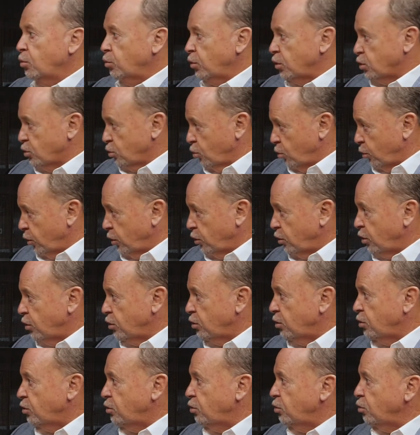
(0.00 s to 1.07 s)
We saw what we
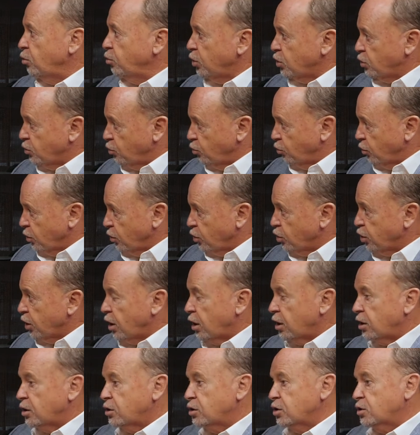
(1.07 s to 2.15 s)
needed to do. We saw the
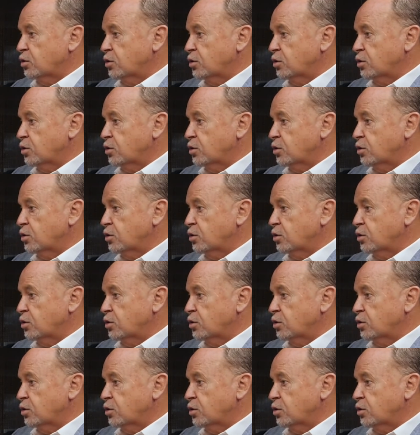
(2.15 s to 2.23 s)
change.